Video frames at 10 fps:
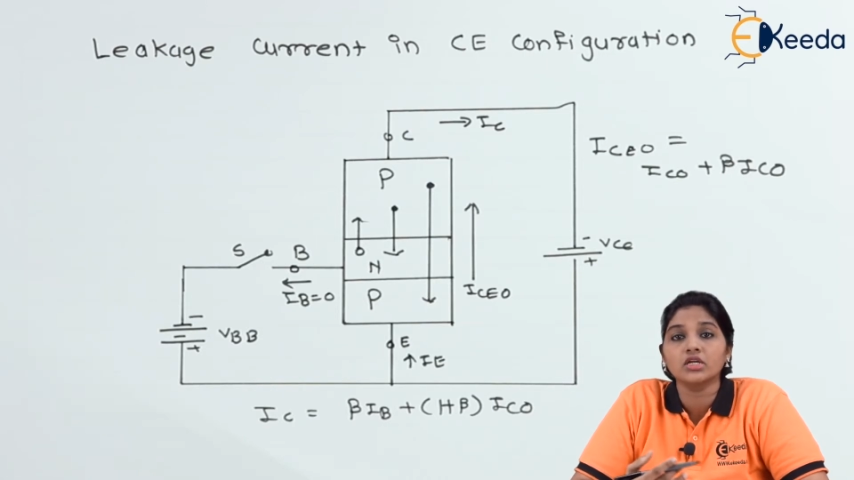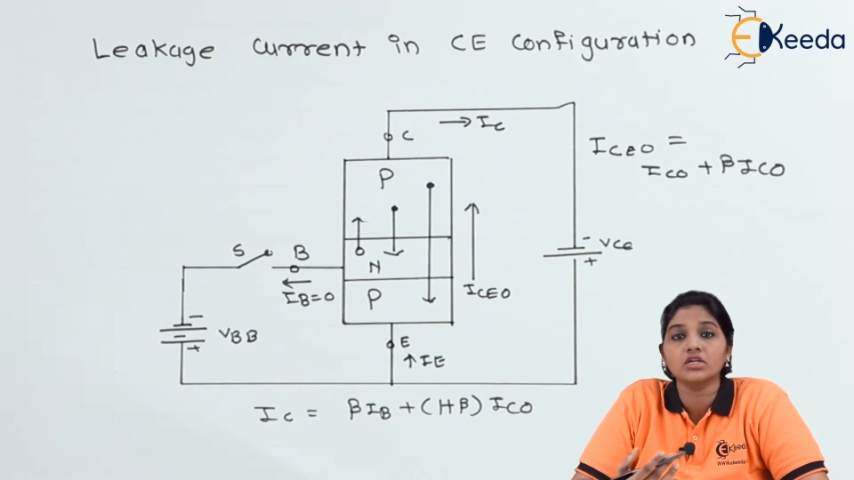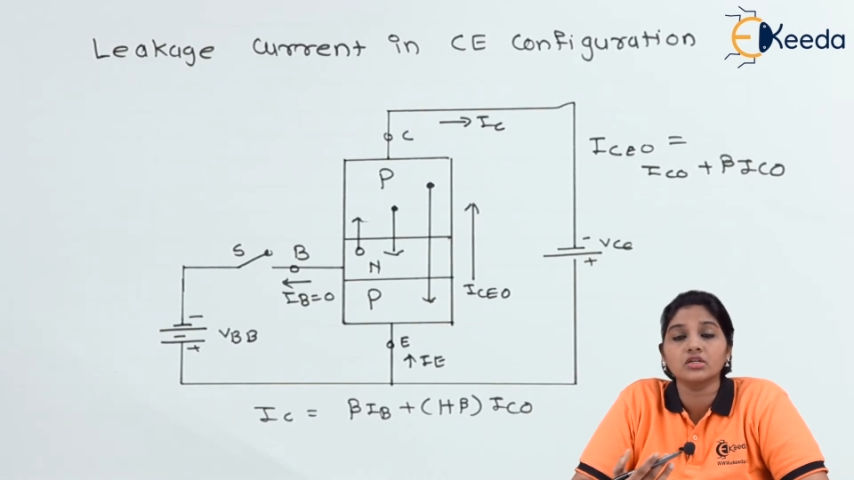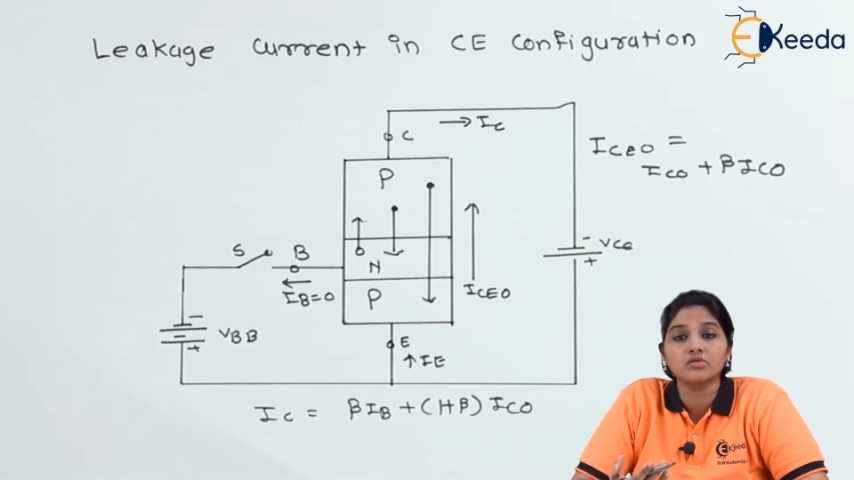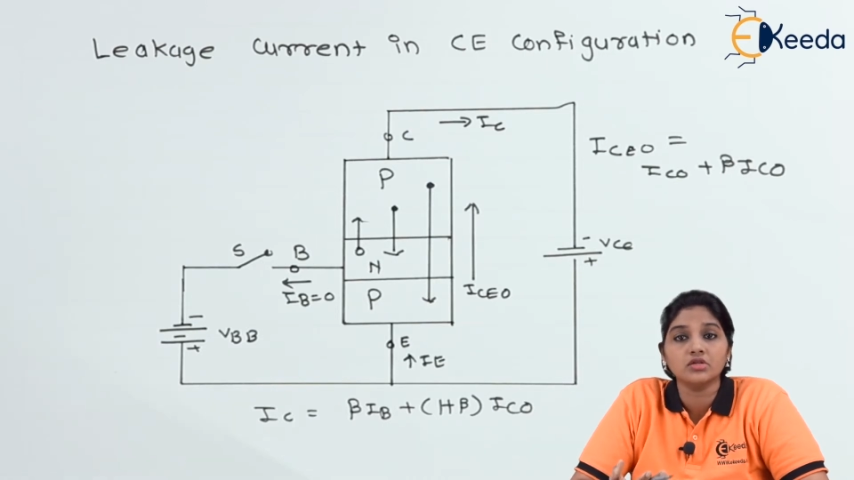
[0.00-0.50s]

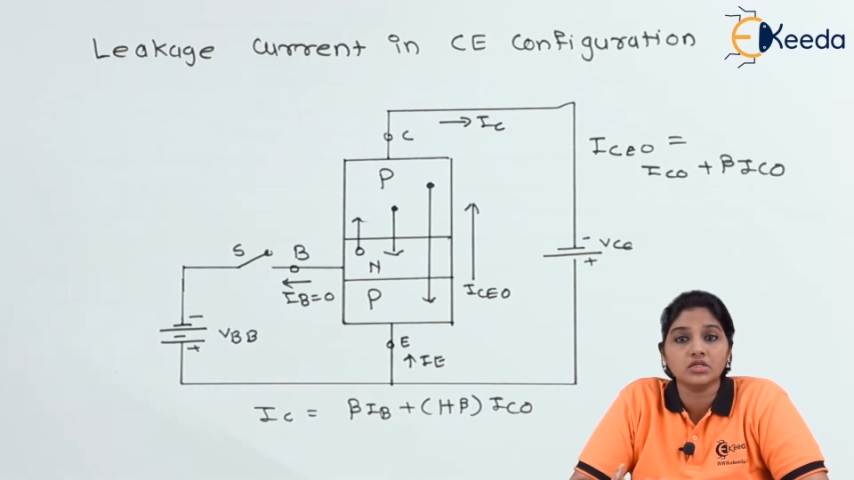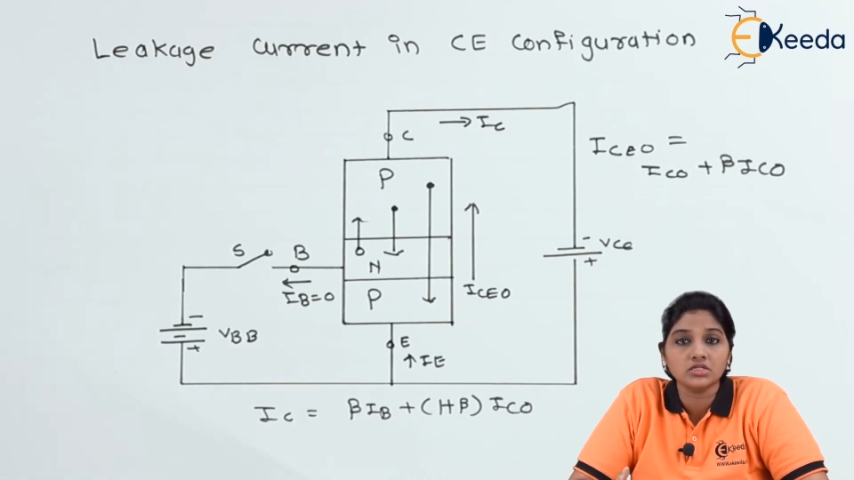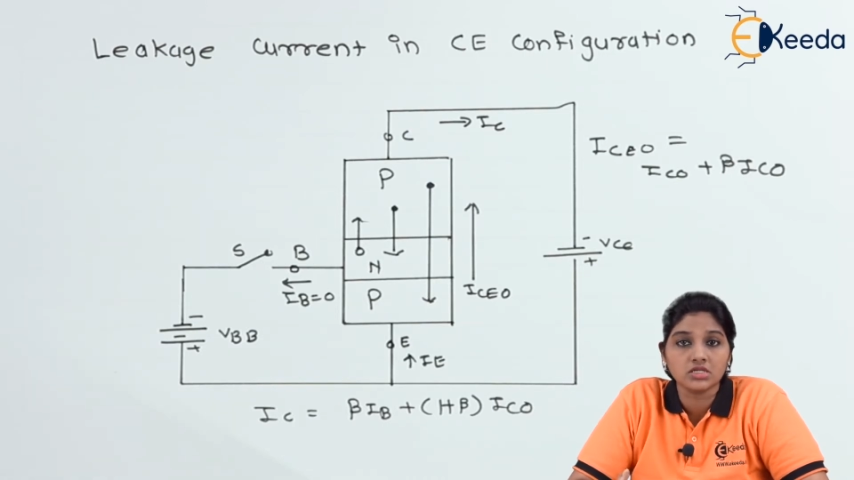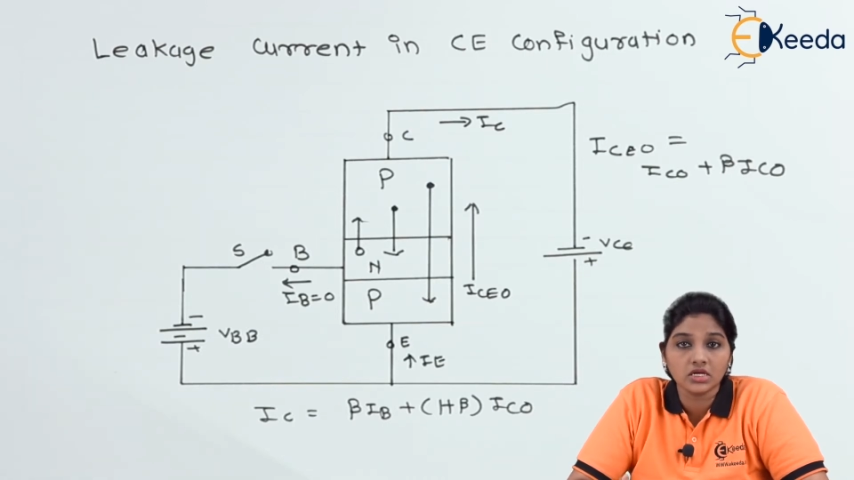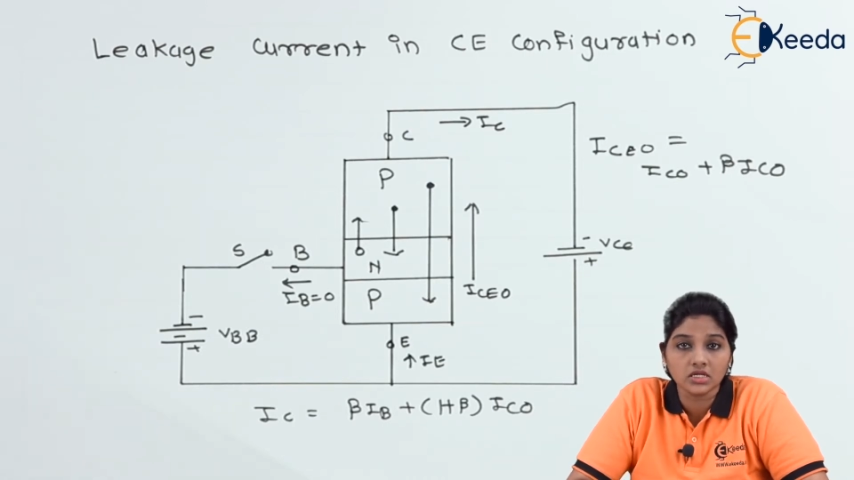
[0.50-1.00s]
it
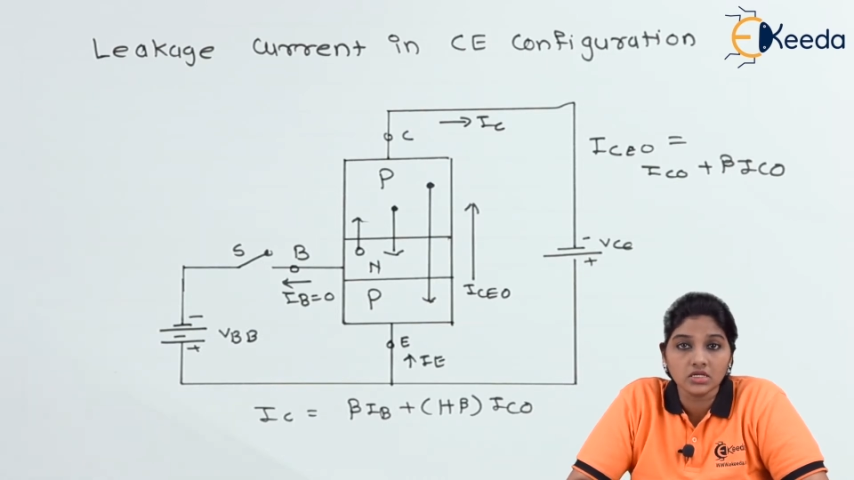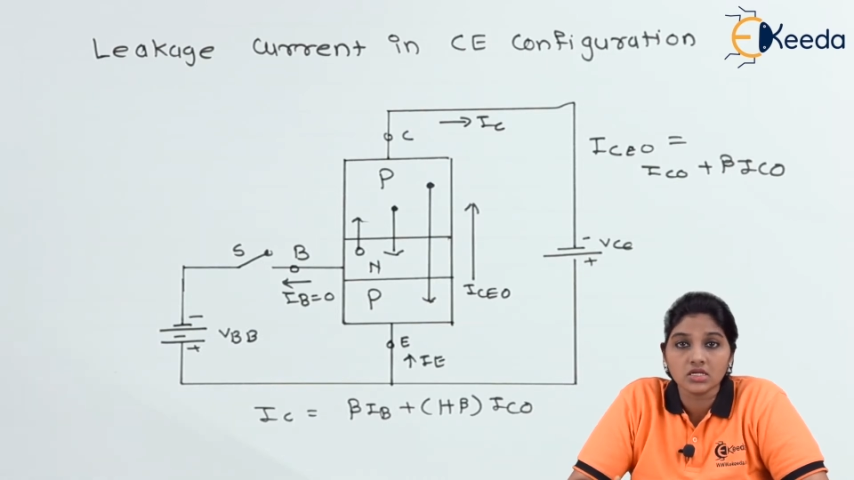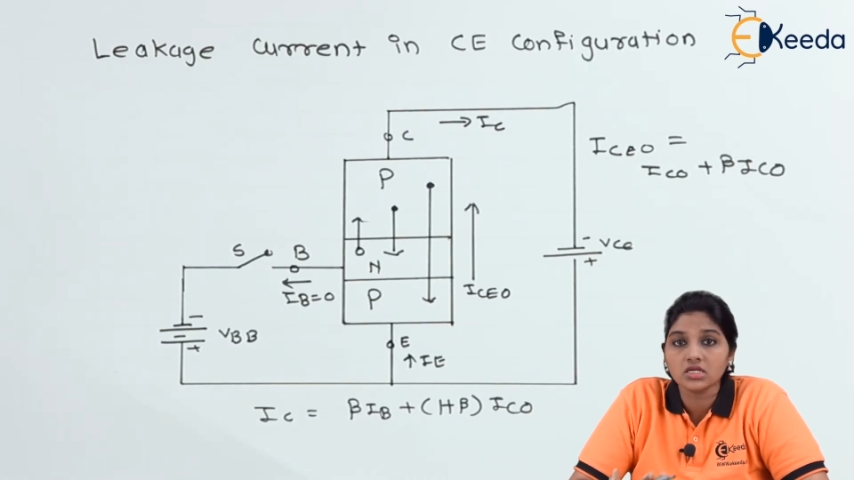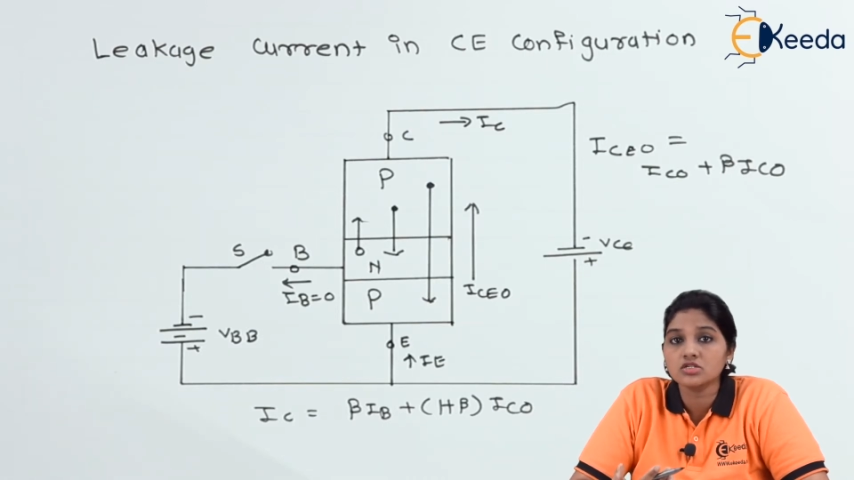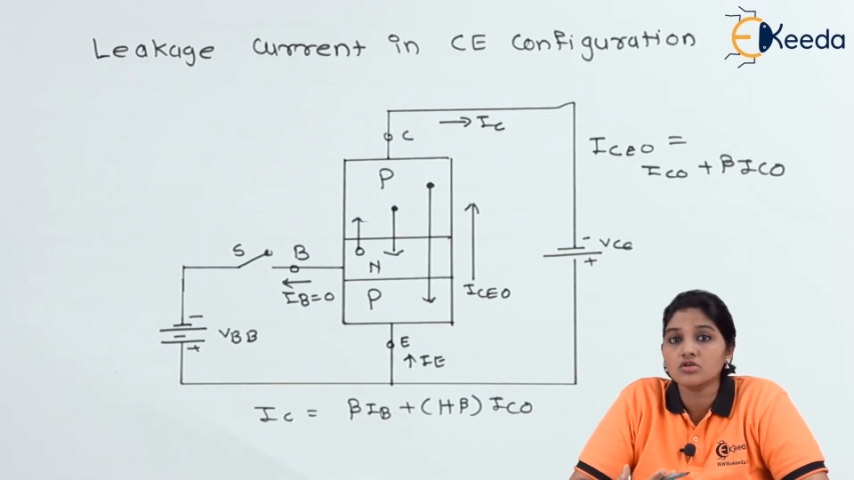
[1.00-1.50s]
is get
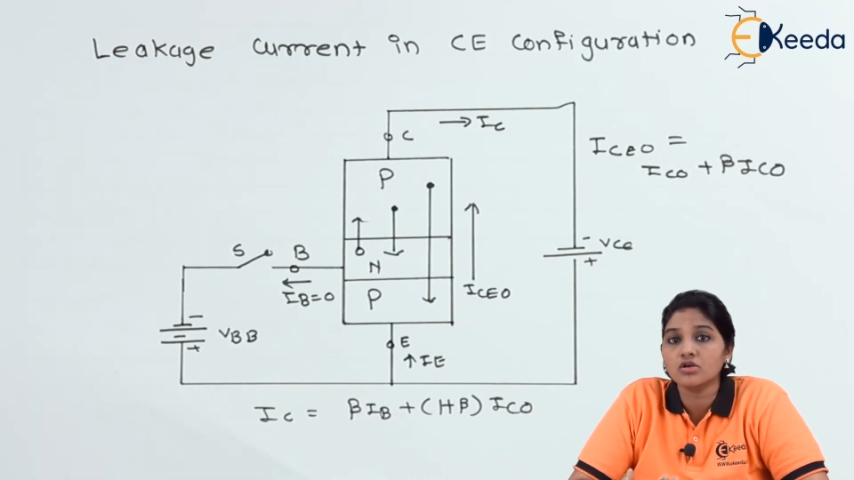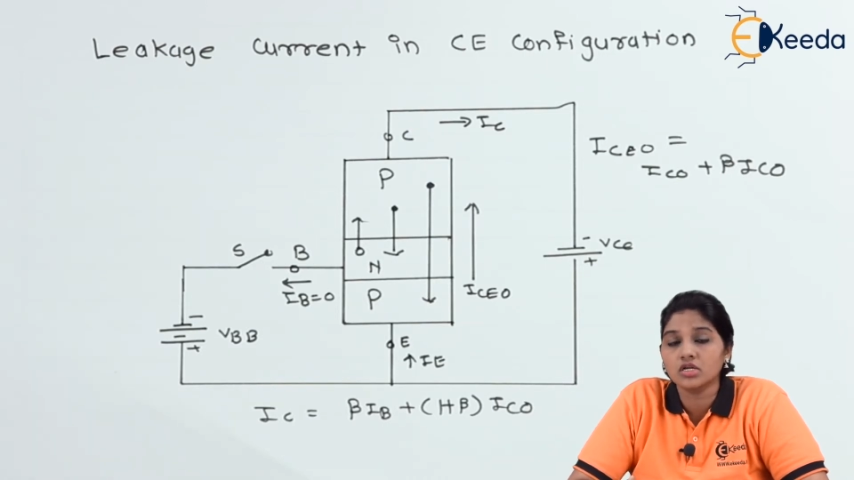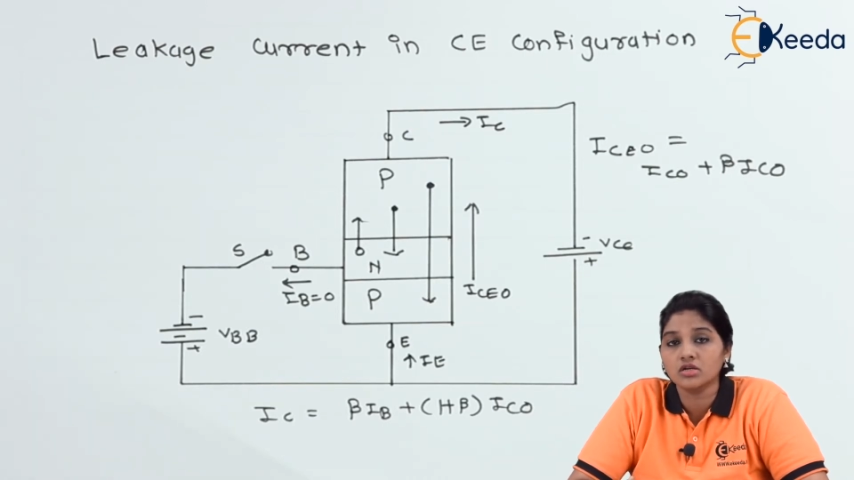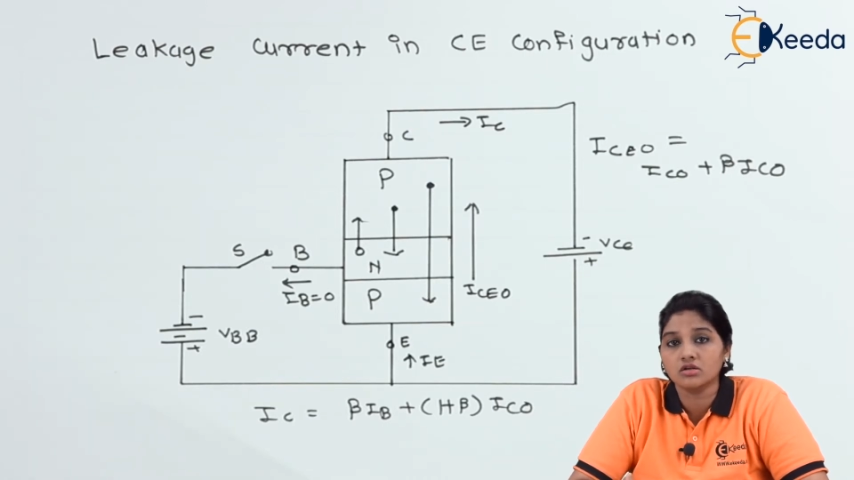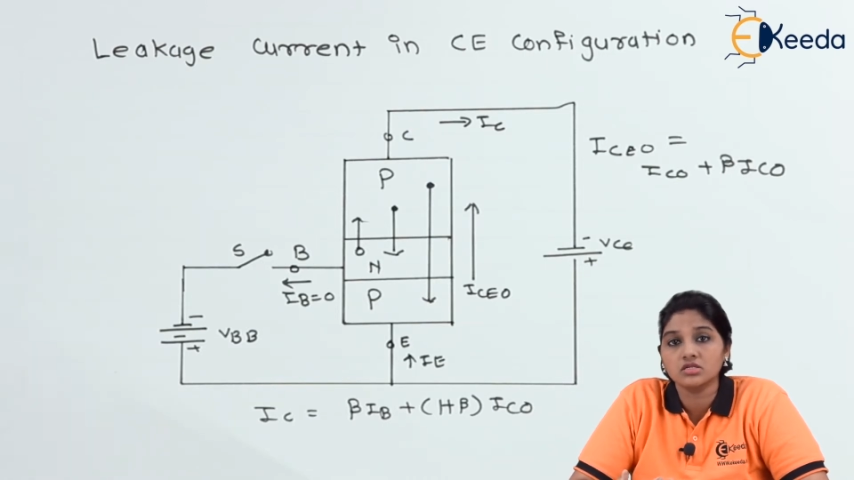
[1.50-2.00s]
increase or
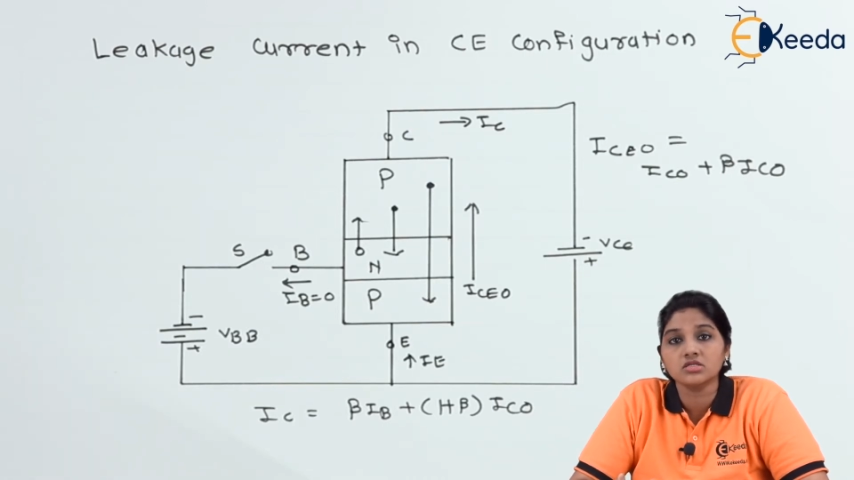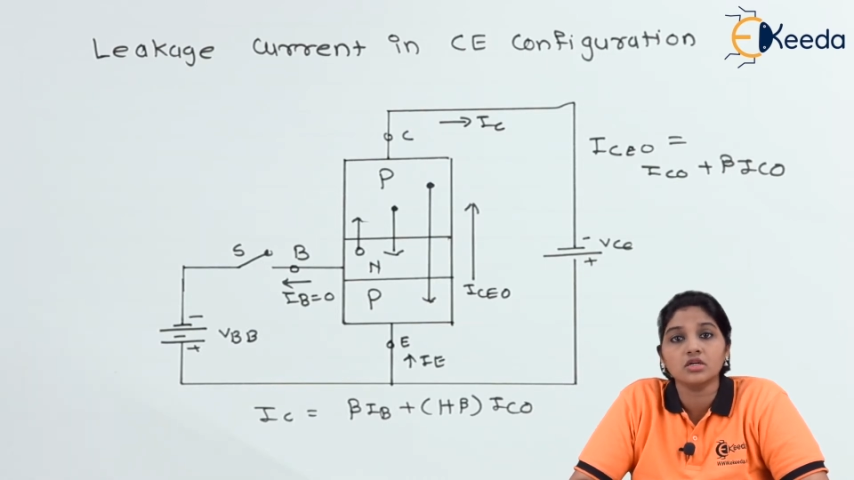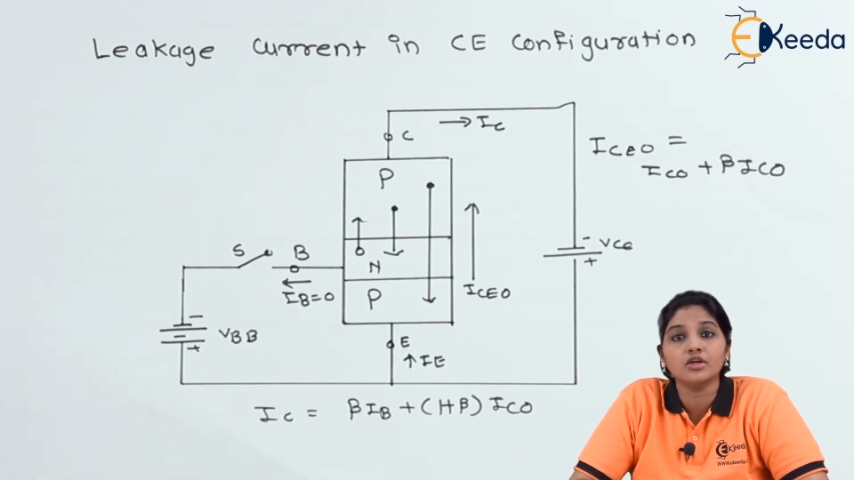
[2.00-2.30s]
decrease,